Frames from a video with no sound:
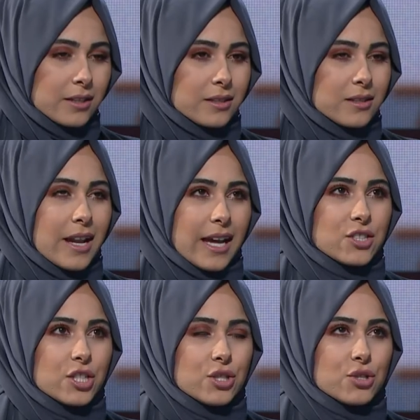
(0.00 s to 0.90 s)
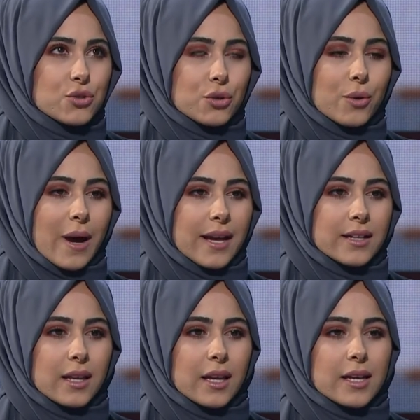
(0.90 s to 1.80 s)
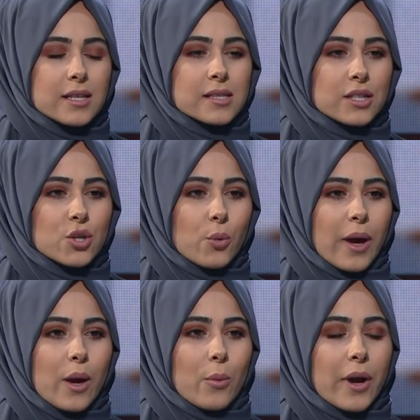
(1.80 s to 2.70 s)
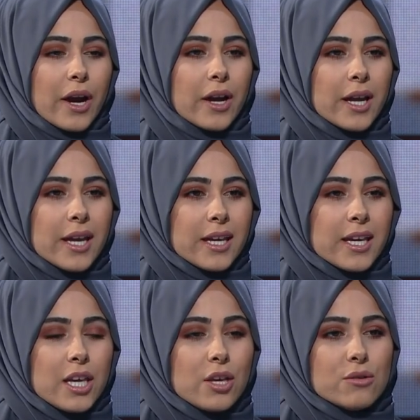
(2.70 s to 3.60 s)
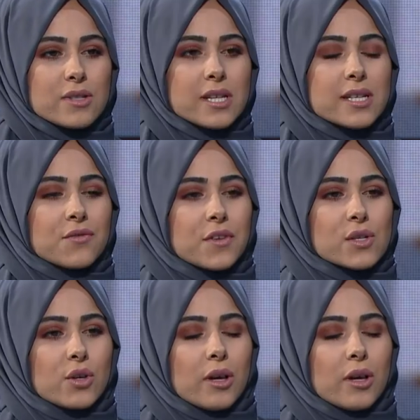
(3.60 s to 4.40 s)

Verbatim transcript: Naji drew Handala in such a way where he used his physical